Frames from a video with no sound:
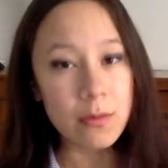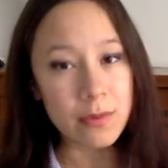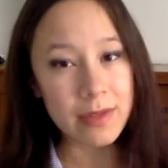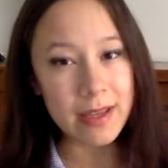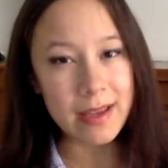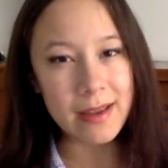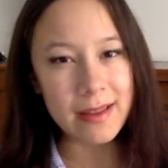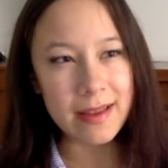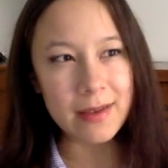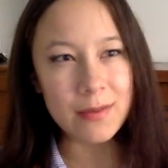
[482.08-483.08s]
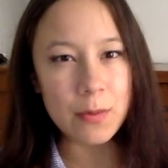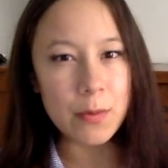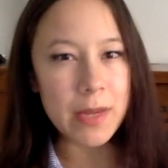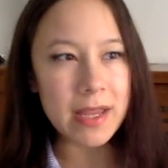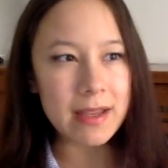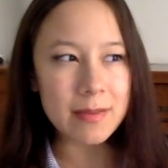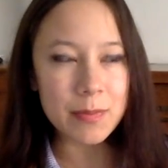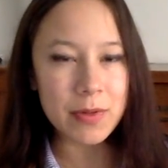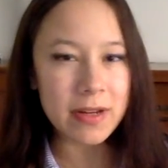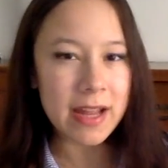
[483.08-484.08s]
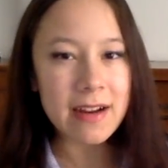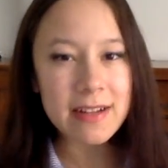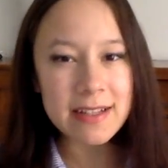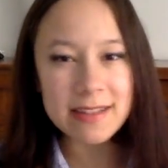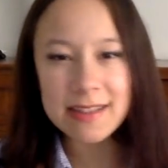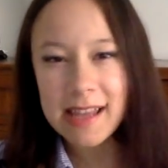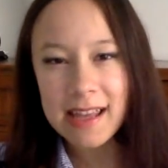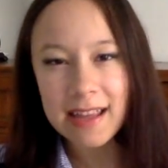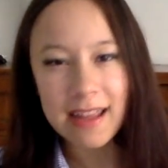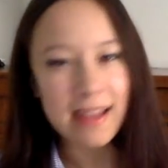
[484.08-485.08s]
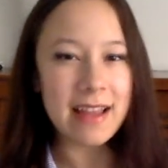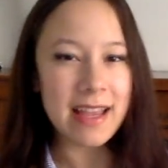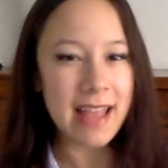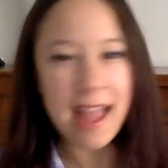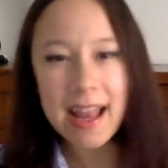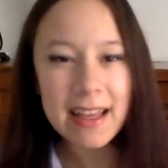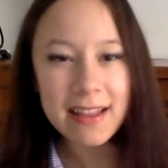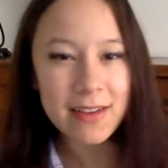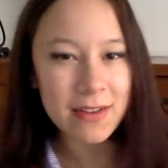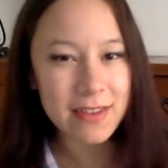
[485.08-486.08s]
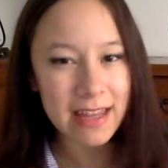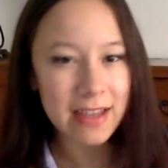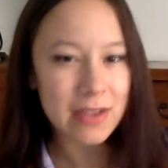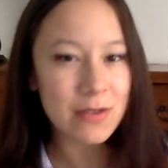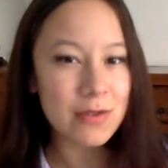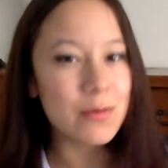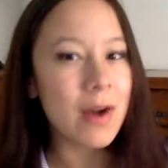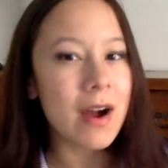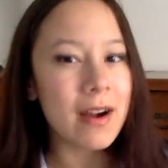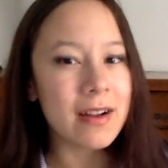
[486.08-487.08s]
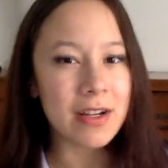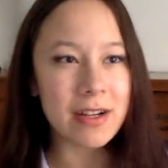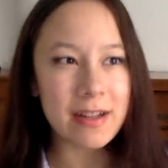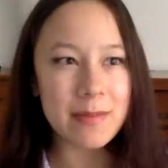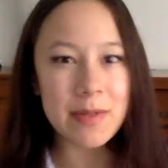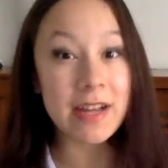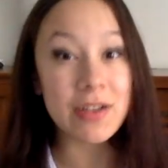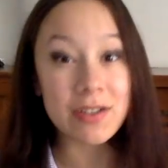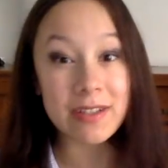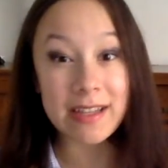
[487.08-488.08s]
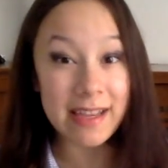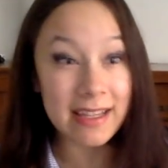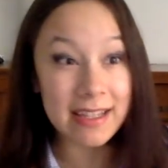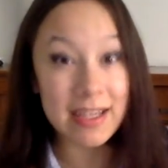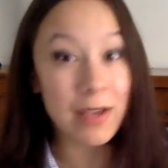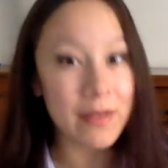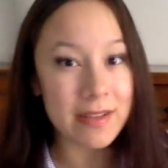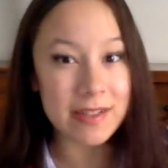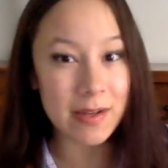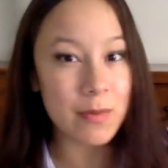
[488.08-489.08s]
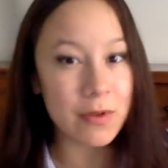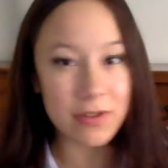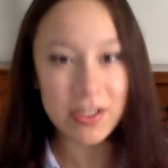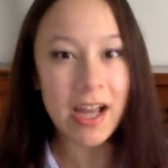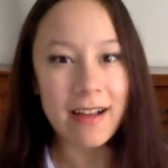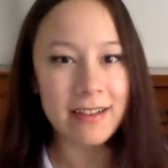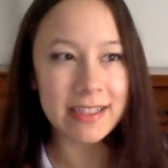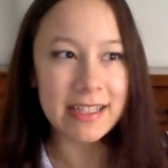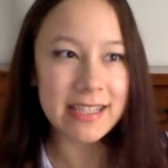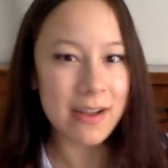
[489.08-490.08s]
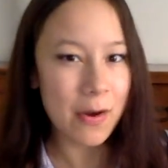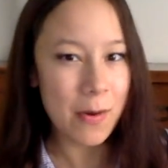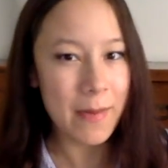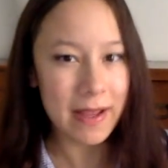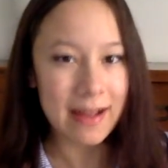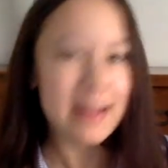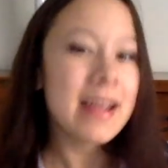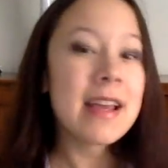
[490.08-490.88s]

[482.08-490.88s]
really like weak, precarious thing, and like any little thing that you do wrong could potentially like kill this unborn child. And it's like, oh my god,